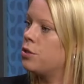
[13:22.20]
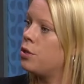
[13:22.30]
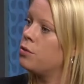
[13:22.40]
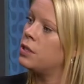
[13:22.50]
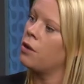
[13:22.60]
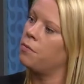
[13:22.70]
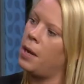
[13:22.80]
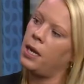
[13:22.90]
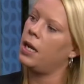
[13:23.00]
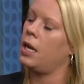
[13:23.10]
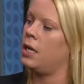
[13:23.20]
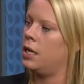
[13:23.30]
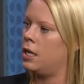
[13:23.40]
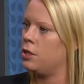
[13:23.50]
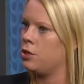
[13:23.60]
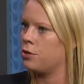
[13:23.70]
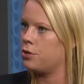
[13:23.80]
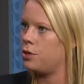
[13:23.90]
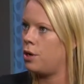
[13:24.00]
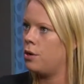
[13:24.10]
so self-medicated and you're
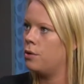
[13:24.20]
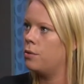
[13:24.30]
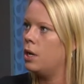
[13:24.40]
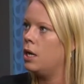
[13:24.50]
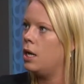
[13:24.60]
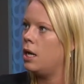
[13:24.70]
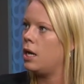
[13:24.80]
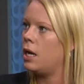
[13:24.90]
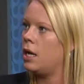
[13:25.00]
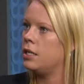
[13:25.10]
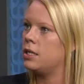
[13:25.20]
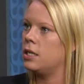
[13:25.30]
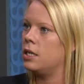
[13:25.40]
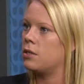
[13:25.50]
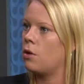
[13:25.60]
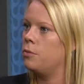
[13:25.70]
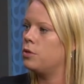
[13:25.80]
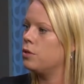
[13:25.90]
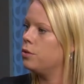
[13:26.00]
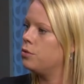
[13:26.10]
so into this
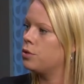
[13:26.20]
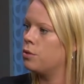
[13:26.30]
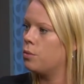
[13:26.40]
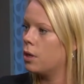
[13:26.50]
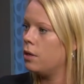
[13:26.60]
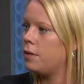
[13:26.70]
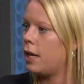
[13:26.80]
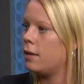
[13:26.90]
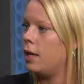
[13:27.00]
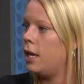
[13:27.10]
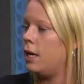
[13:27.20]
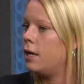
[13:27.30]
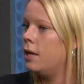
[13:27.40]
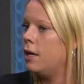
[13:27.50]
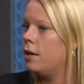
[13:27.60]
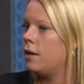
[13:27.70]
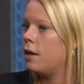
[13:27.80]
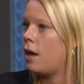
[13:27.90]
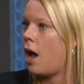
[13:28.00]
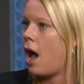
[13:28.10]
almost delusional world that, like,
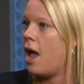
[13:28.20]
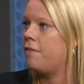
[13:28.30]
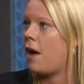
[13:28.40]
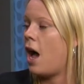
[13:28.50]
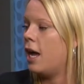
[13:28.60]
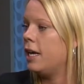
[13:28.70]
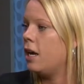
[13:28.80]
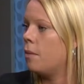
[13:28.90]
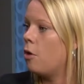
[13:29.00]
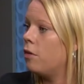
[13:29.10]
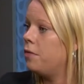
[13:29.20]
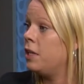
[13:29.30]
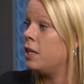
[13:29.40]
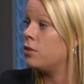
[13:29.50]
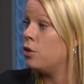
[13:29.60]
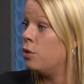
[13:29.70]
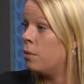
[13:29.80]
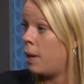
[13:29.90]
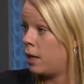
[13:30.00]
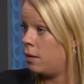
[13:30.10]
if I come off of these,
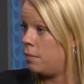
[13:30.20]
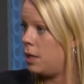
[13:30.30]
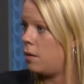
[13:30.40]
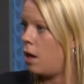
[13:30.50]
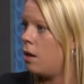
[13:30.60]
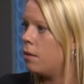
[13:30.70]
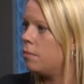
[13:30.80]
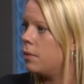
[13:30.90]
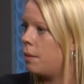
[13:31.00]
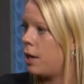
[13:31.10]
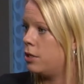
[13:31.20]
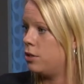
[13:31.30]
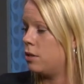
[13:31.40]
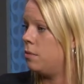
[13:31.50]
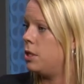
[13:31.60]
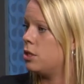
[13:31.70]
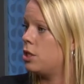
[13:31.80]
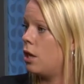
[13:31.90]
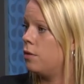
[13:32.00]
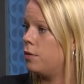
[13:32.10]
who am I going to become? Am I just going to be a
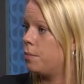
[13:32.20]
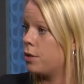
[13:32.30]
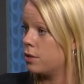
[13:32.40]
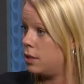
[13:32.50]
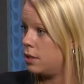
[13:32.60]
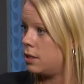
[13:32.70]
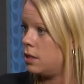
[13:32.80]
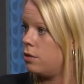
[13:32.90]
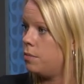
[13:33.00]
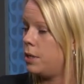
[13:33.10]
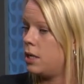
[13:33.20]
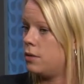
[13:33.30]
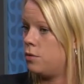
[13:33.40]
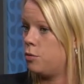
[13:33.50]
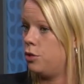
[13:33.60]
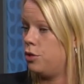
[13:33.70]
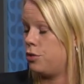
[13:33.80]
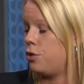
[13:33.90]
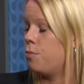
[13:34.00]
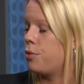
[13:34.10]
shell of a person still because you're
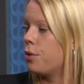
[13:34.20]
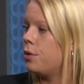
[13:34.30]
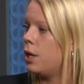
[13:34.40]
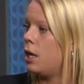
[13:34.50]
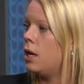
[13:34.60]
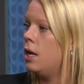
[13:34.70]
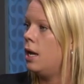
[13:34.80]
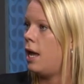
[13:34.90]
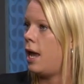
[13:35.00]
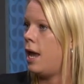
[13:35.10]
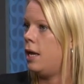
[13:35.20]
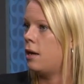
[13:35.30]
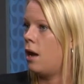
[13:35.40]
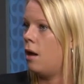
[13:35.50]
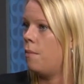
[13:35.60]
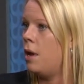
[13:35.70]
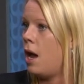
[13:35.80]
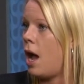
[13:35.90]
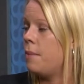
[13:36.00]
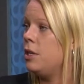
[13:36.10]
so broken? And
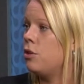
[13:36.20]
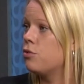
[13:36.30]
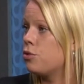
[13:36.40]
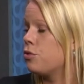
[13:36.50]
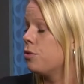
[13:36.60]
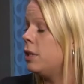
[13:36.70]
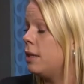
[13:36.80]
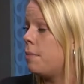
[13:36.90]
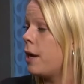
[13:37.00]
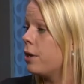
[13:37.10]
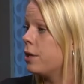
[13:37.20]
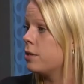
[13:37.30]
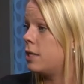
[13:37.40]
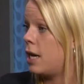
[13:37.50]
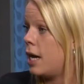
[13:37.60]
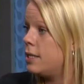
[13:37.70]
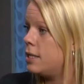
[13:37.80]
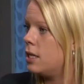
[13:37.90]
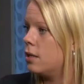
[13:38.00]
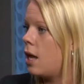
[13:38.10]
I mean, those are truly the barriers that I
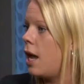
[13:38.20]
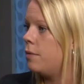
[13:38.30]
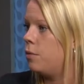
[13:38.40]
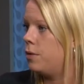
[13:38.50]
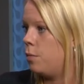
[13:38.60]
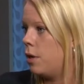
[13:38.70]
see a lot with